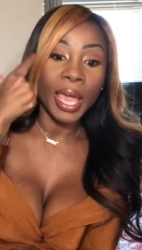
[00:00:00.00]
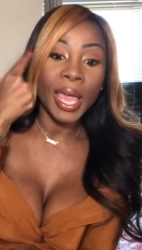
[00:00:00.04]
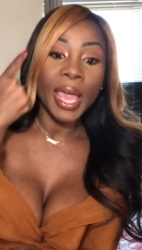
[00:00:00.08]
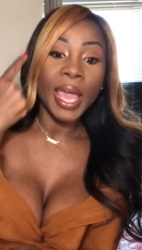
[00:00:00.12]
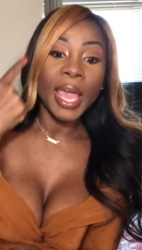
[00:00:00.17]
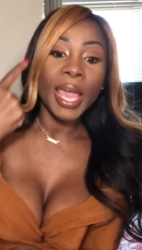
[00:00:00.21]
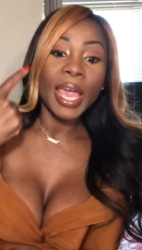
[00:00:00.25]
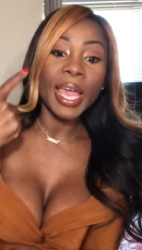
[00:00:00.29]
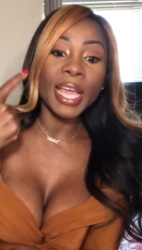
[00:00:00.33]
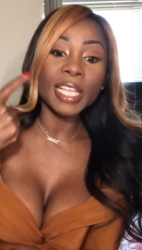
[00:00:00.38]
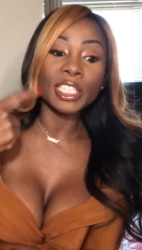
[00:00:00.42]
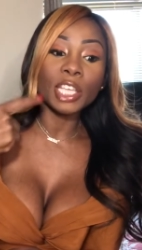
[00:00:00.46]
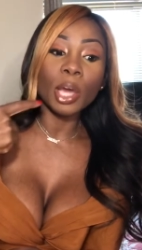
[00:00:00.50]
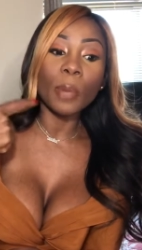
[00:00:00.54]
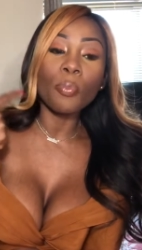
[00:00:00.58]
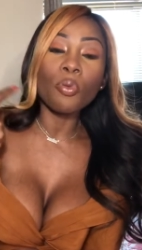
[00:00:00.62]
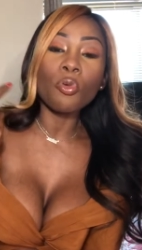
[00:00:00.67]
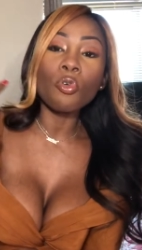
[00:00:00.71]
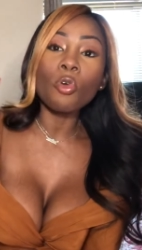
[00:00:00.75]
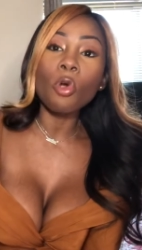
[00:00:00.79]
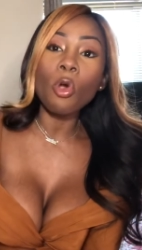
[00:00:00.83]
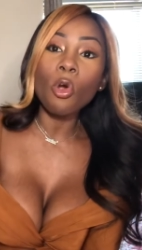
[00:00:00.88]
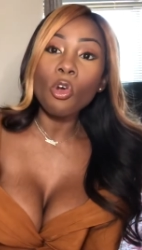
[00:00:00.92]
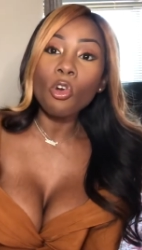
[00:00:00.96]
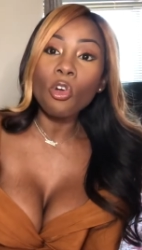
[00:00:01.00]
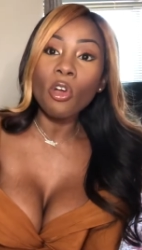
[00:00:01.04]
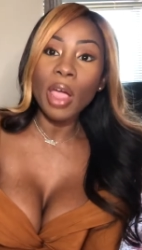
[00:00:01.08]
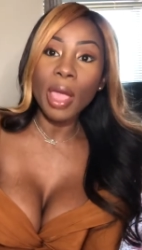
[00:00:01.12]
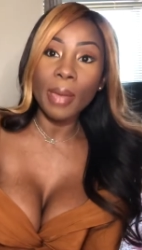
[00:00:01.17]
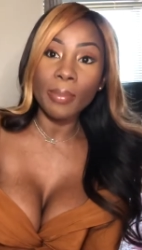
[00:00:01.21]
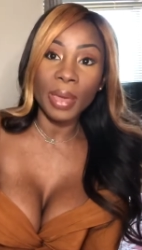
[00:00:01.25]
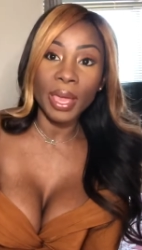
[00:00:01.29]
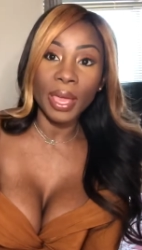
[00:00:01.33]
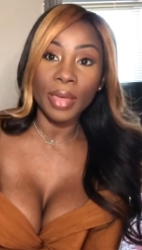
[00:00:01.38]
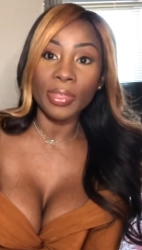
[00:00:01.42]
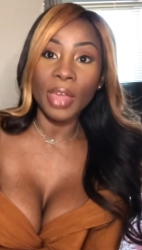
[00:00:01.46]
It's a
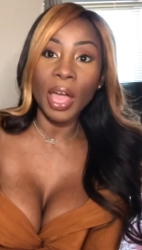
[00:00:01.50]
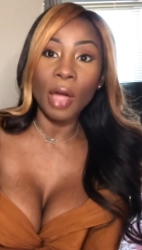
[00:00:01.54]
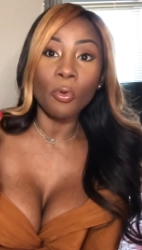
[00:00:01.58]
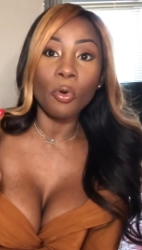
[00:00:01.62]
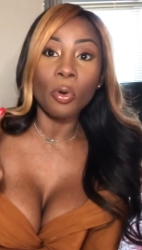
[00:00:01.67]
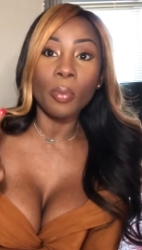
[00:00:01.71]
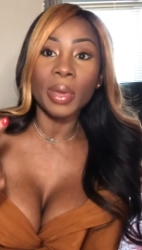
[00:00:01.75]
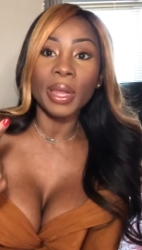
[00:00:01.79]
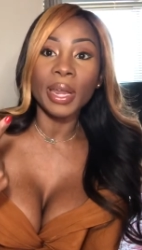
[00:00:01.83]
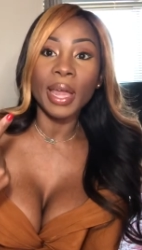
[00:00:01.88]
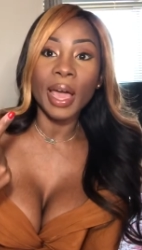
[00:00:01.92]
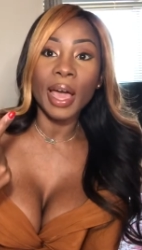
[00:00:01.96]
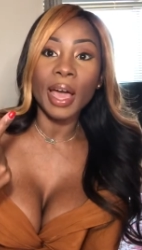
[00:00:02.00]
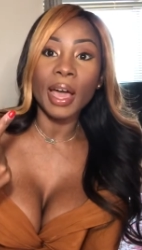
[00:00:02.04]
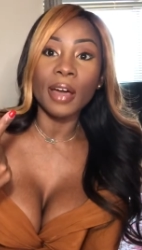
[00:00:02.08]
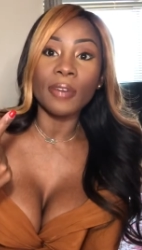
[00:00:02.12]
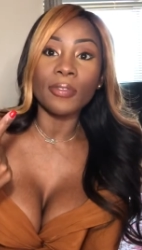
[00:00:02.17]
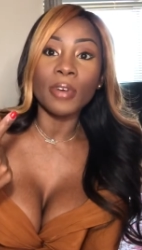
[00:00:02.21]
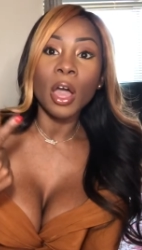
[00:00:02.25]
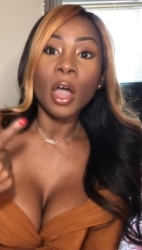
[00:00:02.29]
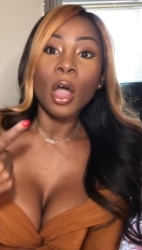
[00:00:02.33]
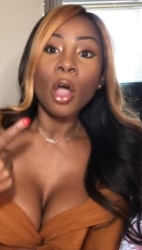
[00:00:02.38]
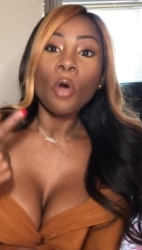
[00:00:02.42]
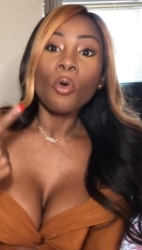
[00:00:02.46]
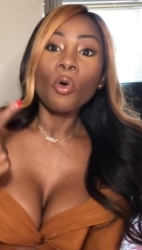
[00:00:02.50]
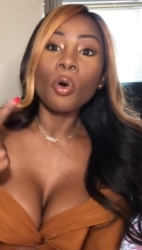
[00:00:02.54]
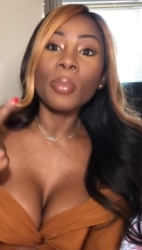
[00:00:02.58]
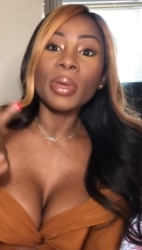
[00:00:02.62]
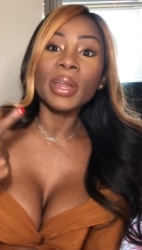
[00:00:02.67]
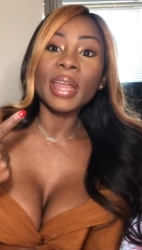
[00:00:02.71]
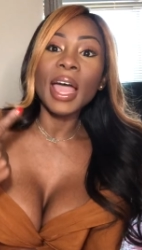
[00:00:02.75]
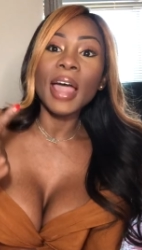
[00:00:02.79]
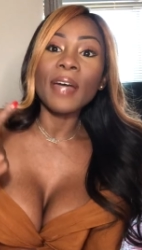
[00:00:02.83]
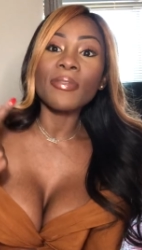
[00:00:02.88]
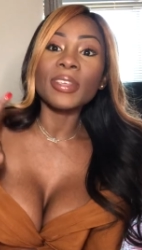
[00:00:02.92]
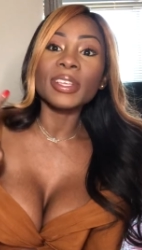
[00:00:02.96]
programming that women have. Women
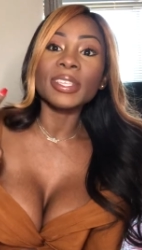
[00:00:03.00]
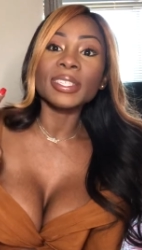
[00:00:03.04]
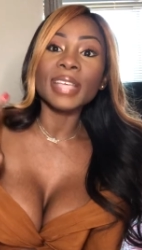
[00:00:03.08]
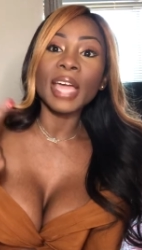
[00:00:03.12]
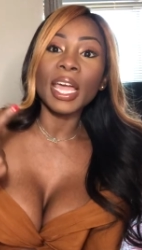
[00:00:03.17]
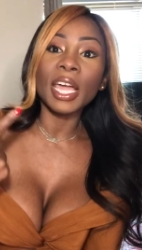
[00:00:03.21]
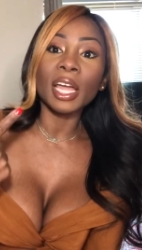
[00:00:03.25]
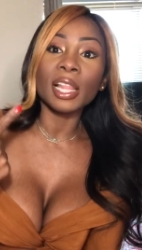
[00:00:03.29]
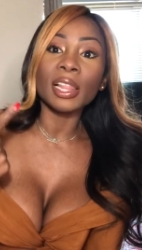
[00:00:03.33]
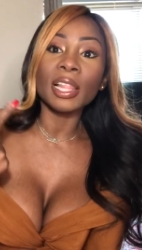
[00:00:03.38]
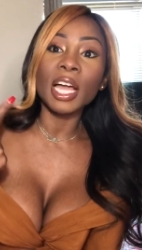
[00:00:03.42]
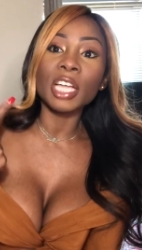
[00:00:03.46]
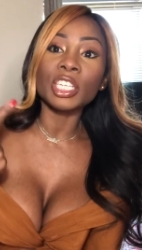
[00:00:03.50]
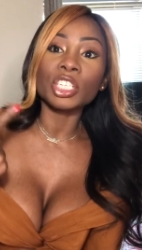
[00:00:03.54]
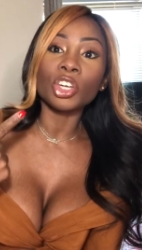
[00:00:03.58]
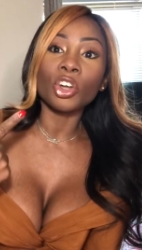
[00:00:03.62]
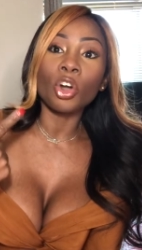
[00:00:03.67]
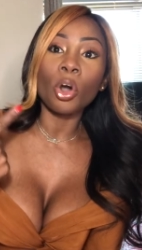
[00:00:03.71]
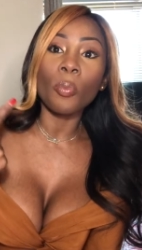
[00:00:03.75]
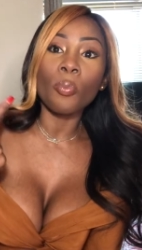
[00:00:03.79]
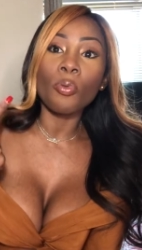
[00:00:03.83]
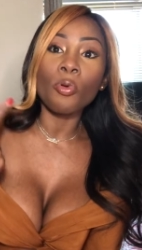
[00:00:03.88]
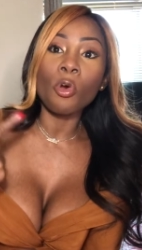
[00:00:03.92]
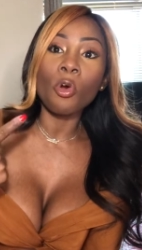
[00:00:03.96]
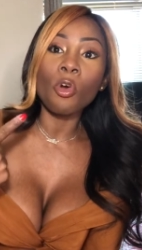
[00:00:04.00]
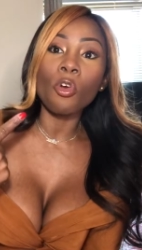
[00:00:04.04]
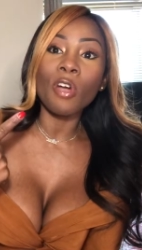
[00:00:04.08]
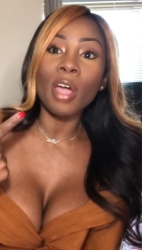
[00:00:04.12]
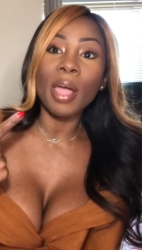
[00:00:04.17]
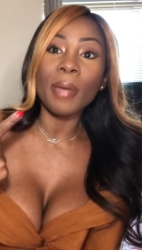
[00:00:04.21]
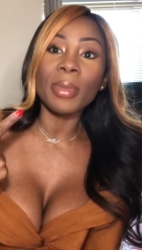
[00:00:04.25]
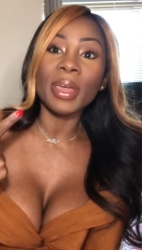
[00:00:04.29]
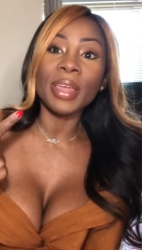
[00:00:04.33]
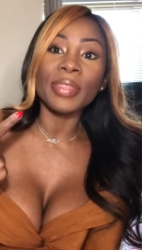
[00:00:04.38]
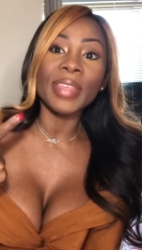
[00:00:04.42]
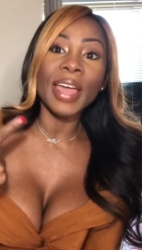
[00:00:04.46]
have this psychological
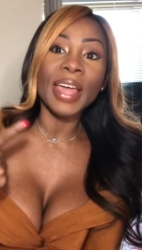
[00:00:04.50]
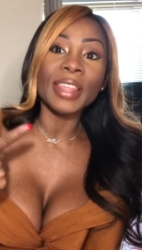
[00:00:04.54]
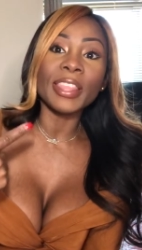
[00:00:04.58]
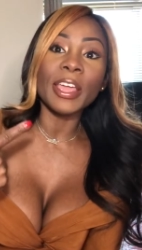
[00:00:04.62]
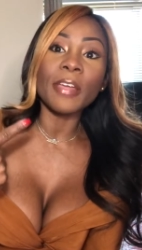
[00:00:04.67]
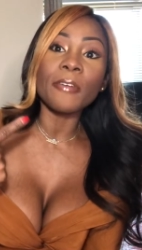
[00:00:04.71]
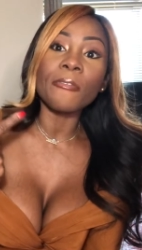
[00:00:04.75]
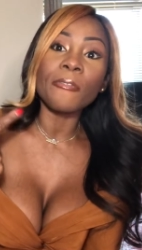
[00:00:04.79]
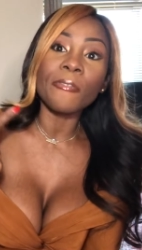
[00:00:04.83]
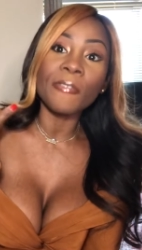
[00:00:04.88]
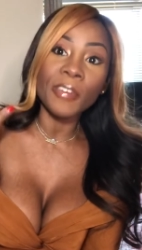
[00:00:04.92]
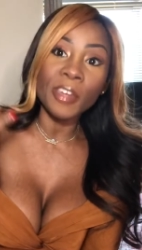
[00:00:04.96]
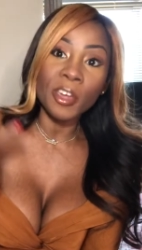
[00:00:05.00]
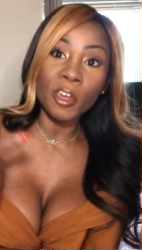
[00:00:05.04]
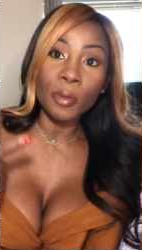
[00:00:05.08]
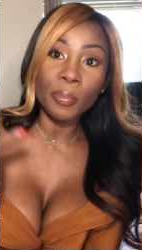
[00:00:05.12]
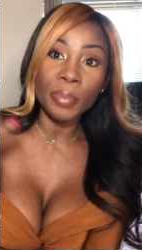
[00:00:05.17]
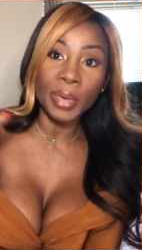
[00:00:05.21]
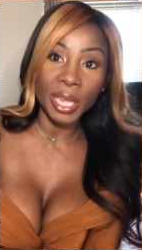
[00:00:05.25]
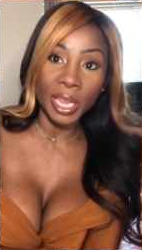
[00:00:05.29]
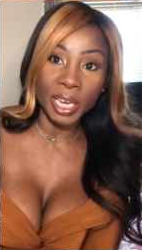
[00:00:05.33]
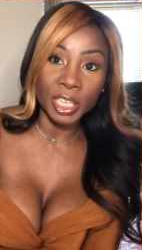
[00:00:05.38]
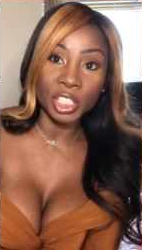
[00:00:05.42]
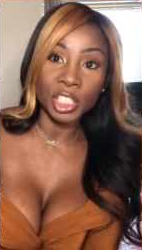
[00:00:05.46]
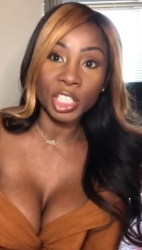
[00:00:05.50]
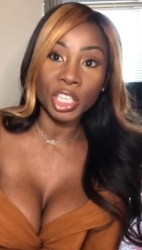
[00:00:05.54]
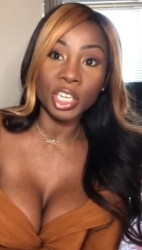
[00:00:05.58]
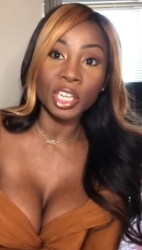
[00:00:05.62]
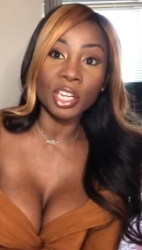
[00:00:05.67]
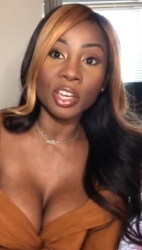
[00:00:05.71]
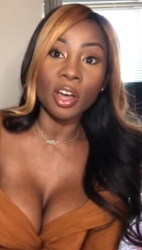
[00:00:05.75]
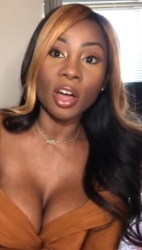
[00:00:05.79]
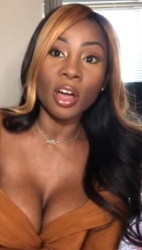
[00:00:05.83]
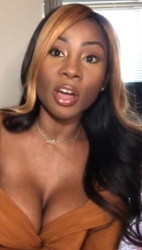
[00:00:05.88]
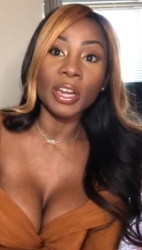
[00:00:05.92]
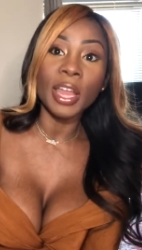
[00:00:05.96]
programming that they fear being
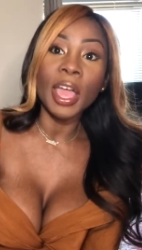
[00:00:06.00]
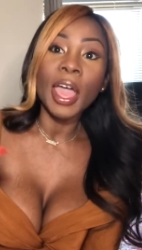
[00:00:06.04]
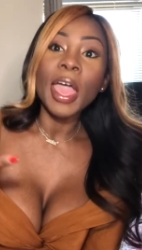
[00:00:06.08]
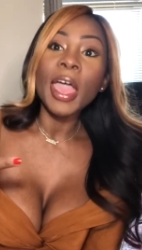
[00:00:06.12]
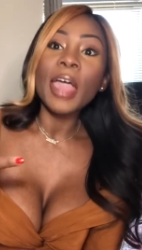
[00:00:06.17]
cheated on.